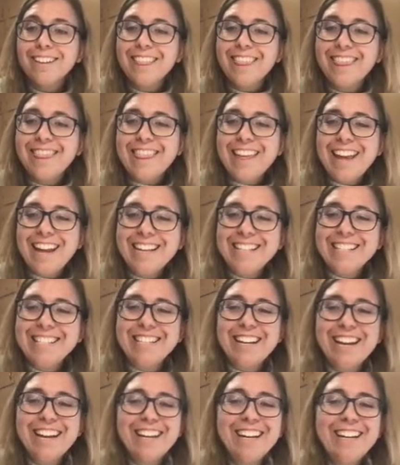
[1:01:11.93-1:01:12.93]
Thanks,
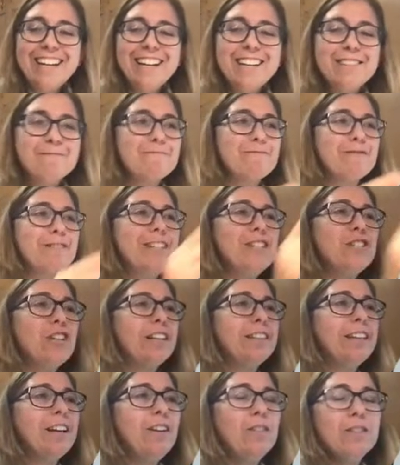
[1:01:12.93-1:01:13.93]
Janet. I appreciate
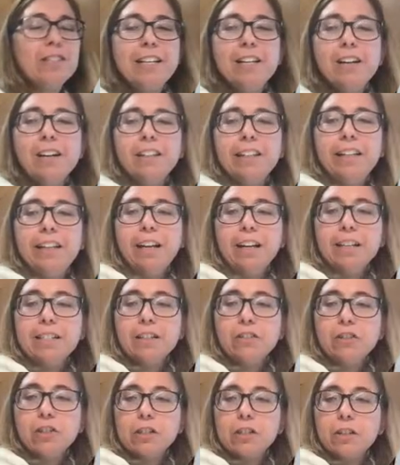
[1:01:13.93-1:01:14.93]
that. Oh, see, Colleen, I
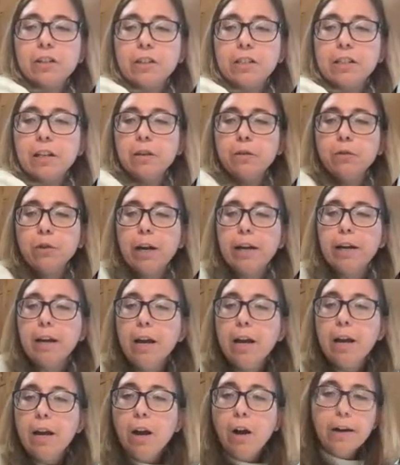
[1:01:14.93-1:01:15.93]
just saw you say red.
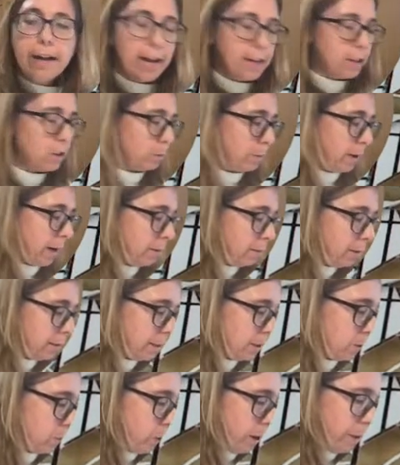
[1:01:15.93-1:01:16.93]
Okay, so Pamela
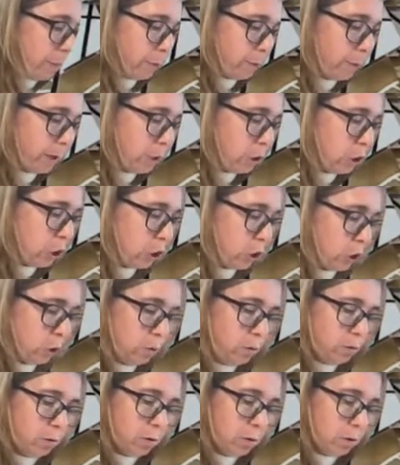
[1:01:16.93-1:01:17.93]
says 1, 3, and 2.
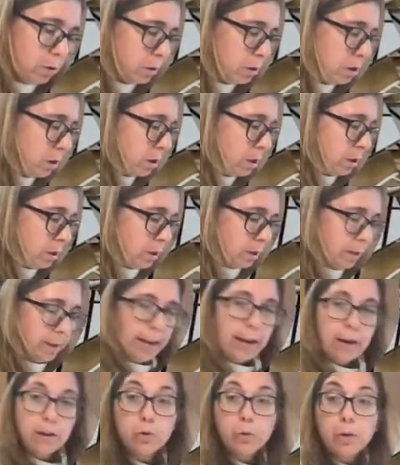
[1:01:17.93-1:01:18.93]

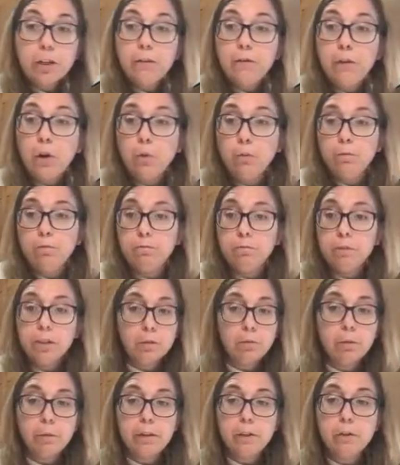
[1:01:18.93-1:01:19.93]
Okay, so we're going to vote. This is
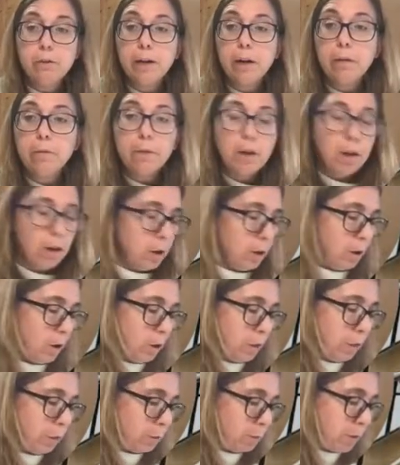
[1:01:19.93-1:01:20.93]
what we do now.
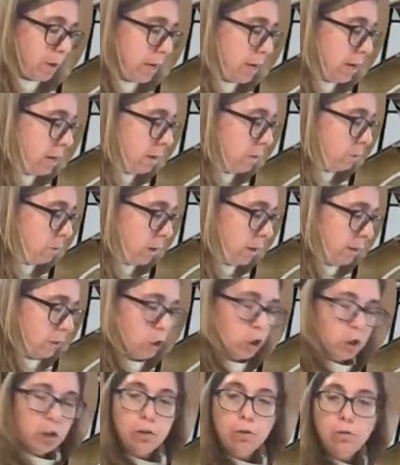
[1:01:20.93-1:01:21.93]
3, 1,
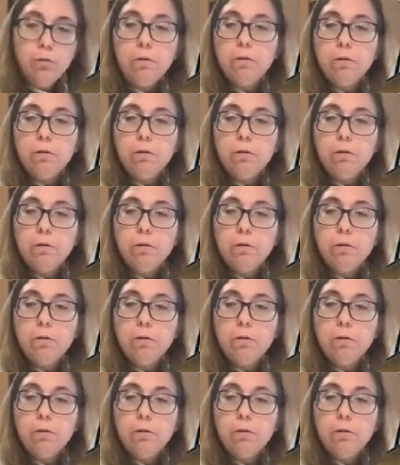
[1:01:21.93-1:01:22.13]
2.